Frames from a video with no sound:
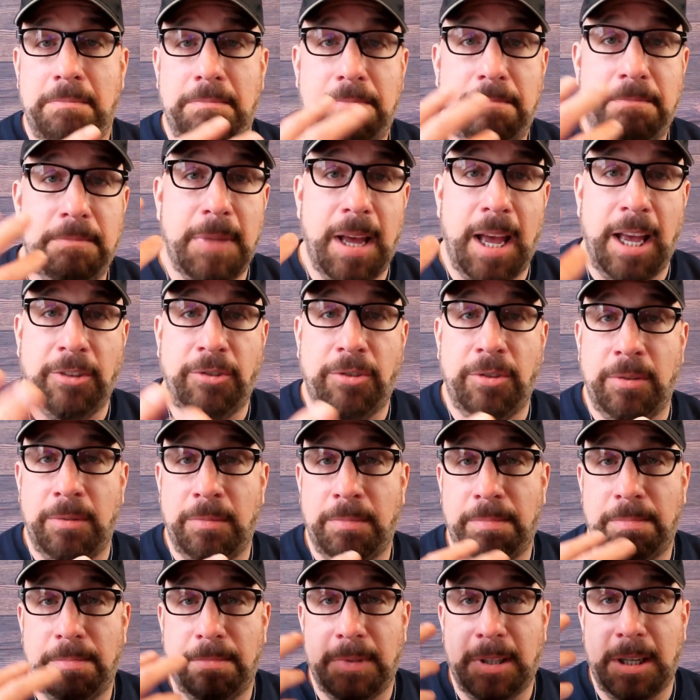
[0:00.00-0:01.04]
as you
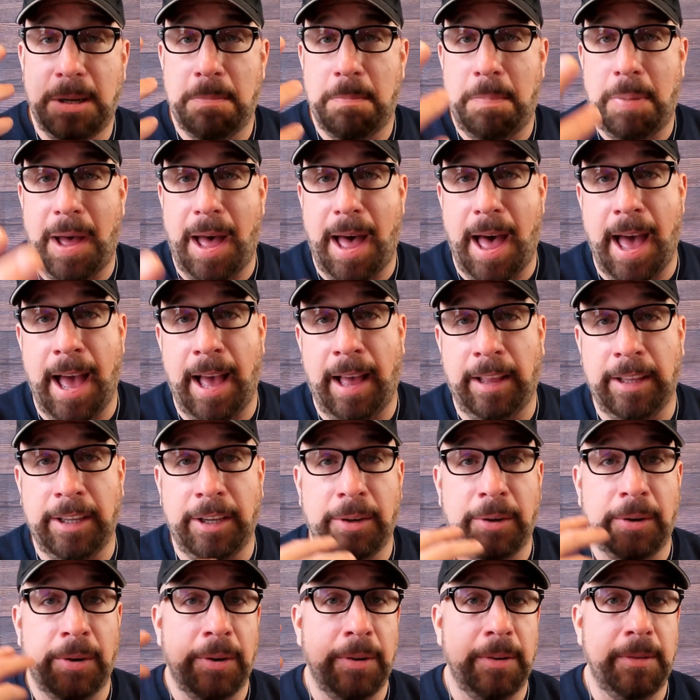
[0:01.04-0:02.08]
compile
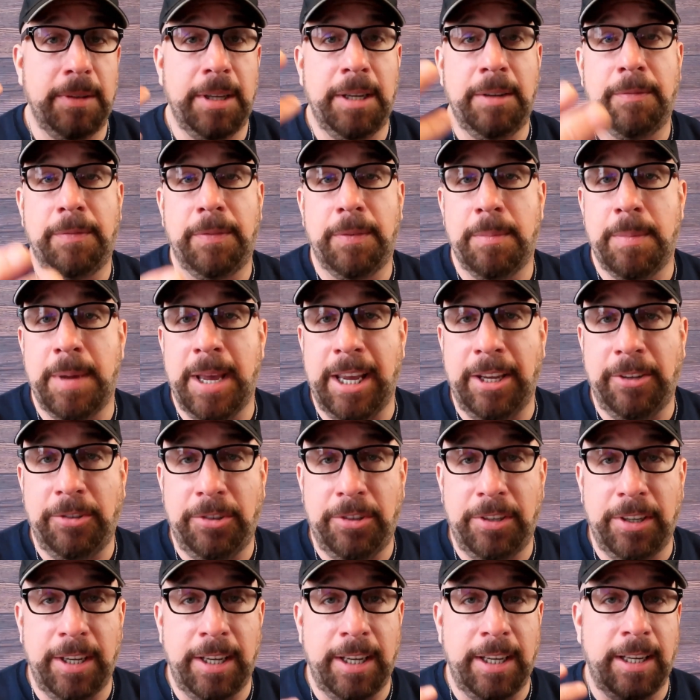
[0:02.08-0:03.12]
your
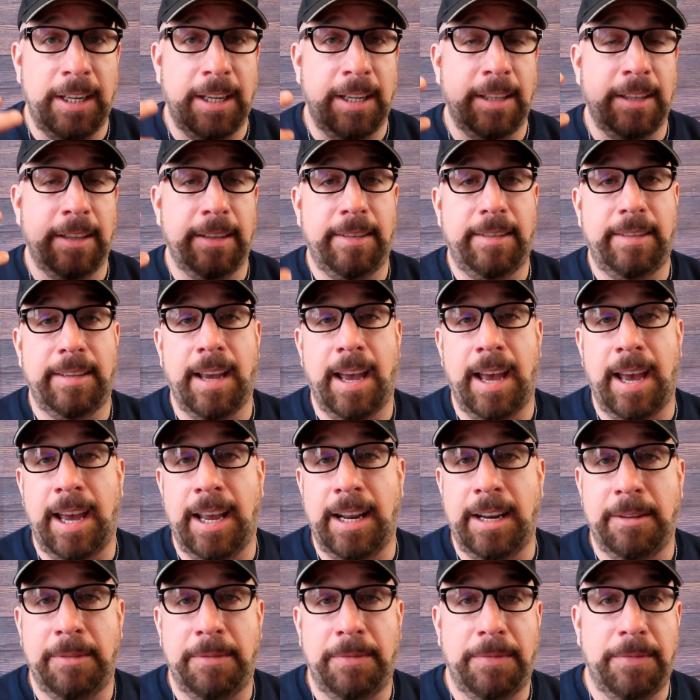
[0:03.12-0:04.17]
information and
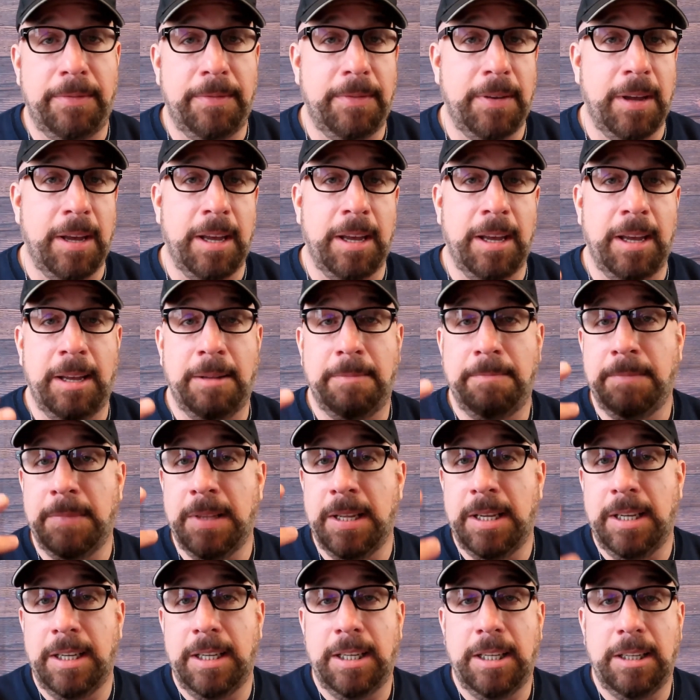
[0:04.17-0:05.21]
decide if
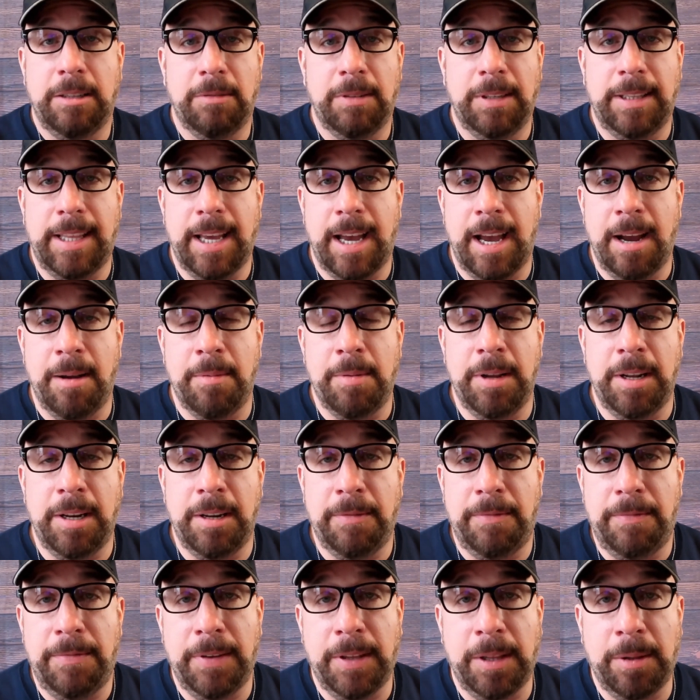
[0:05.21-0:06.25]
retirement in the
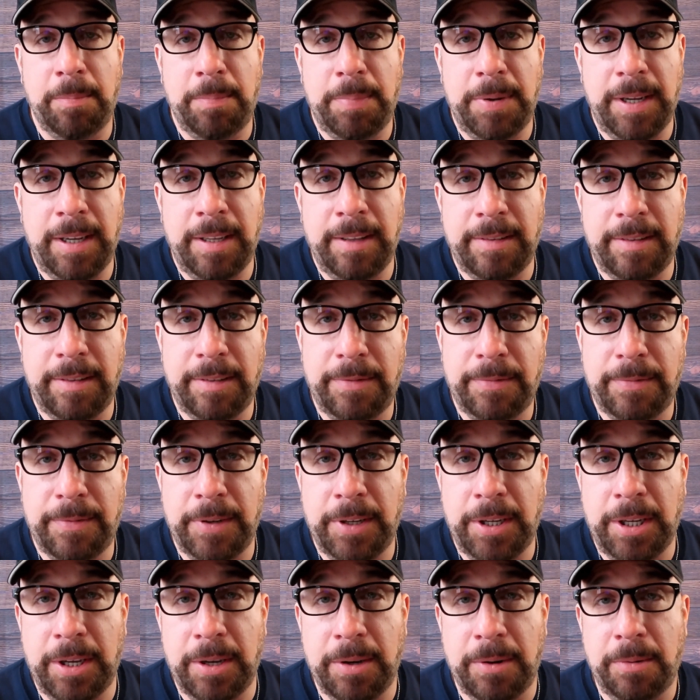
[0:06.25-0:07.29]
Philippines is for
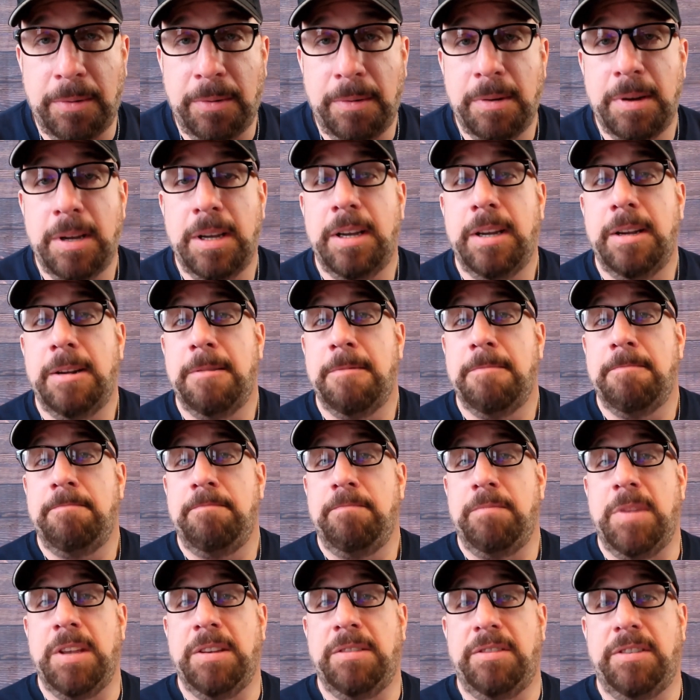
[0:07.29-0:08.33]
you.
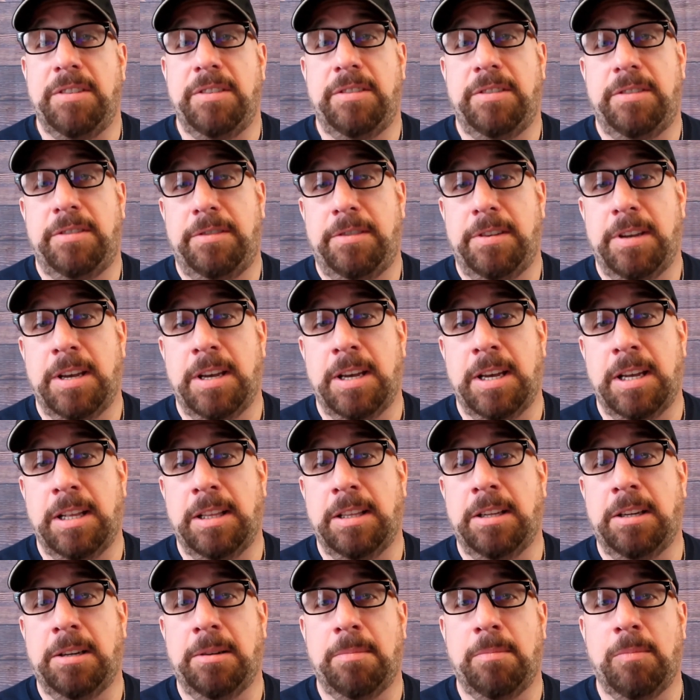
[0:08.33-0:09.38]
This is a
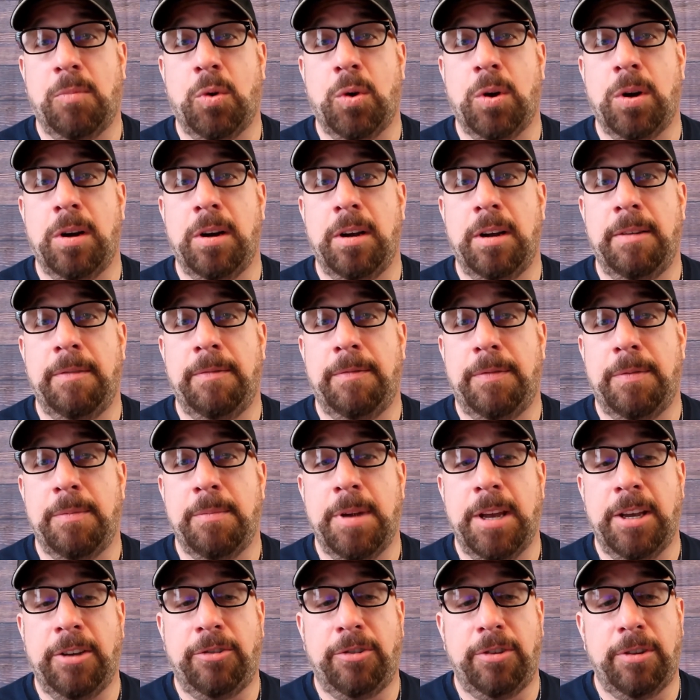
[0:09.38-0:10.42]
little more
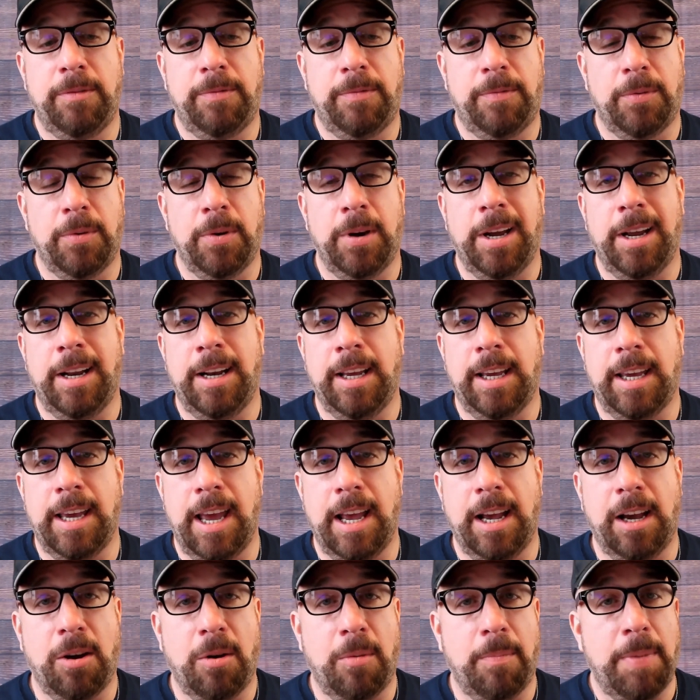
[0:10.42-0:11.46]
information for you. And
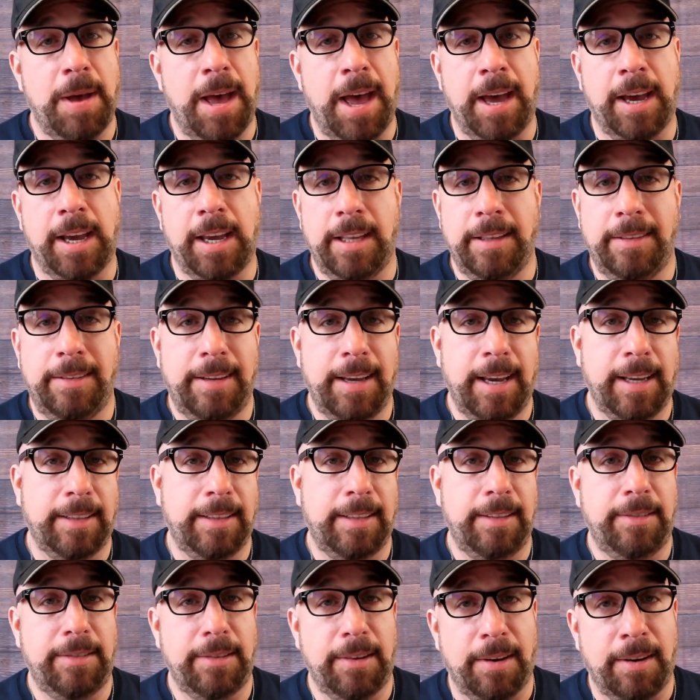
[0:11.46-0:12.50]
again, go back and check
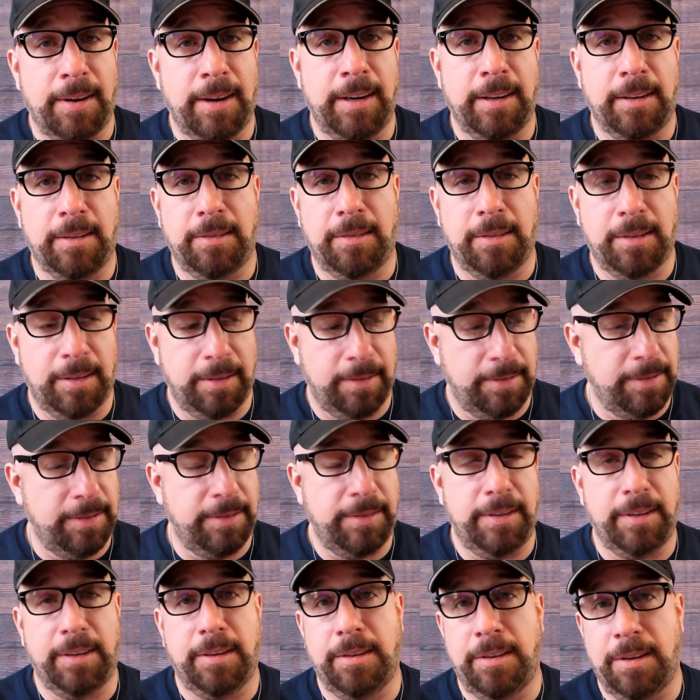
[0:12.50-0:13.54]
this article because
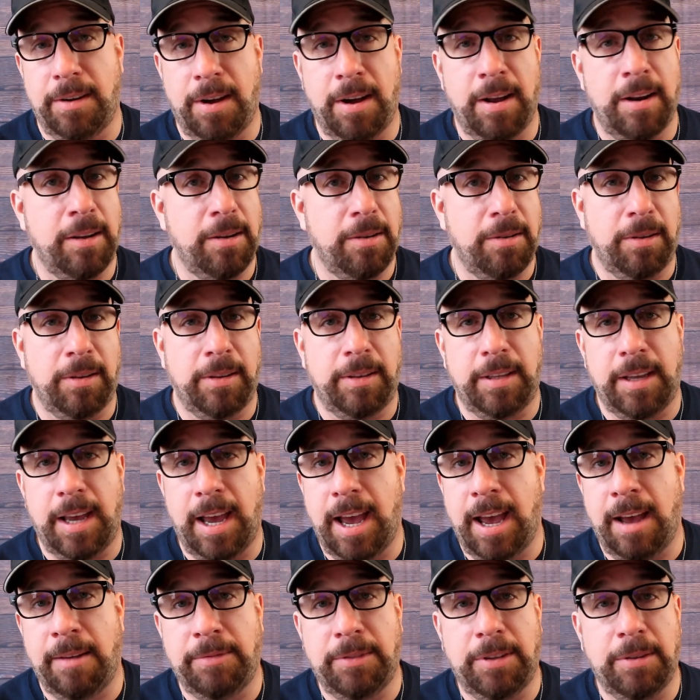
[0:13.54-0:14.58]
it's a good article to
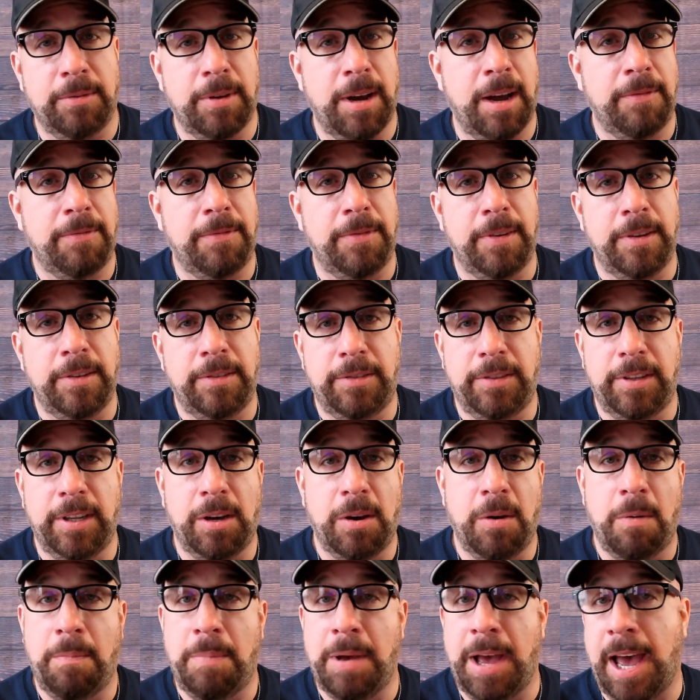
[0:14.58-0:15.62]
have to reference, to
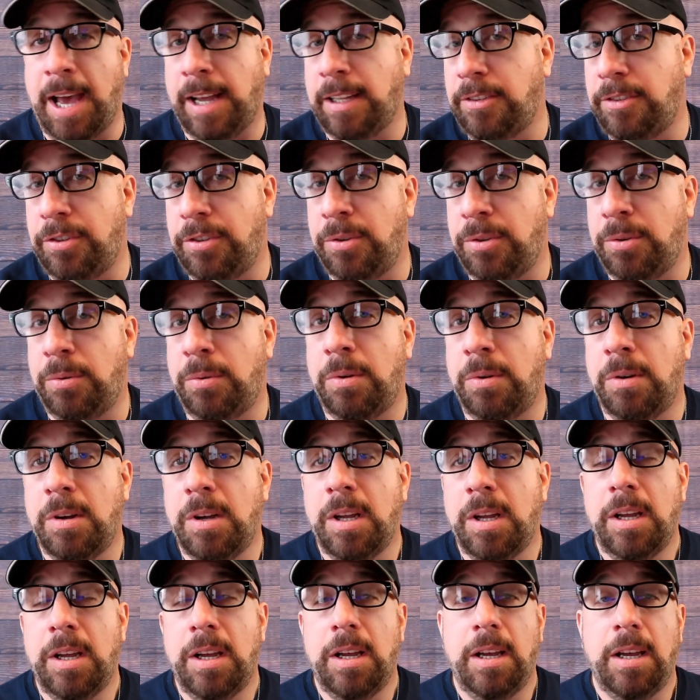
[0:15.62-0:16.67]
go back to.
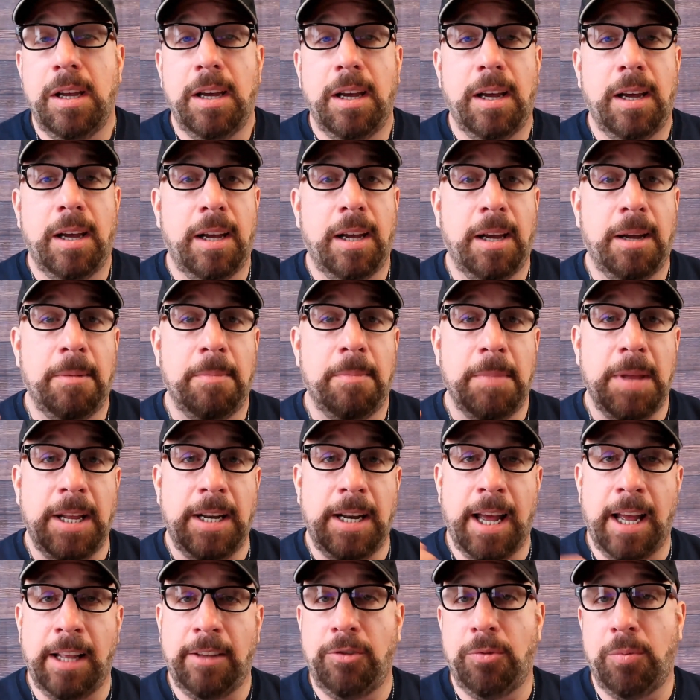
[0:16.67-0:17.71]

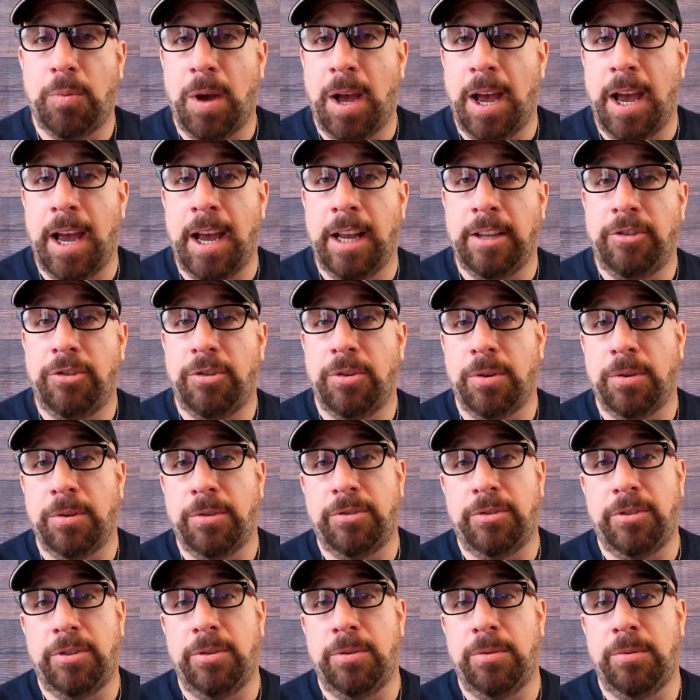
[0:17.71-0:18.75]
And that's why I
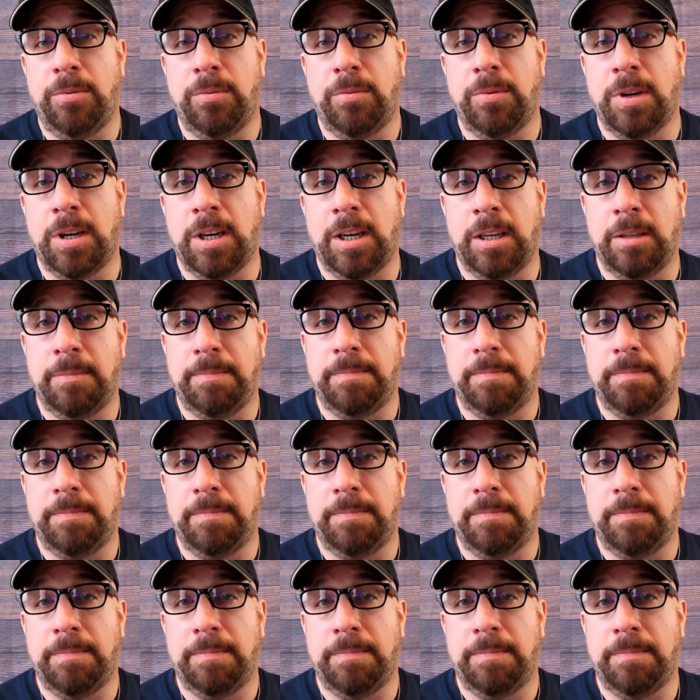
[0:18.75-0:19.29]
chose to